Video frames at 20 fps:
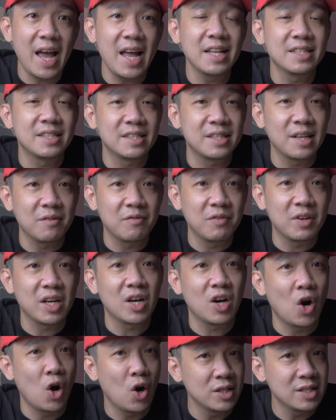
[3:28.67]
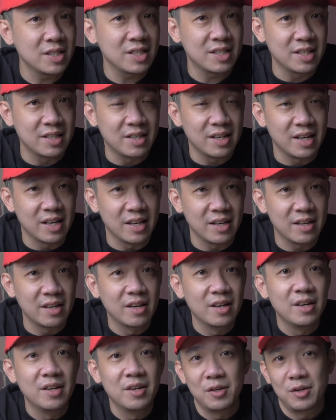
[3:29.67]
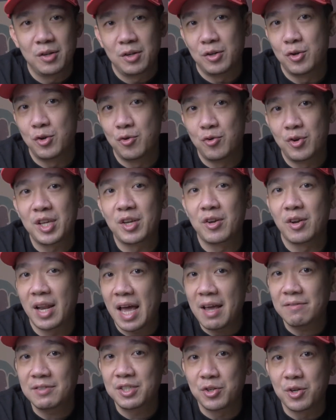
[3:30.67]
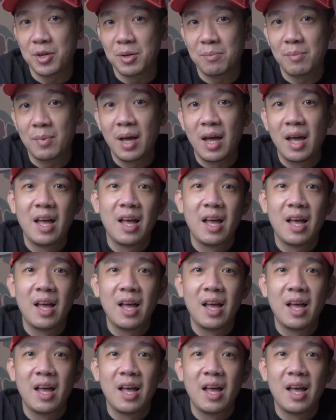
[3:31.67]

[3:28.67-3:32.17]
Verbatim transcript: and saving constantly during your live stream.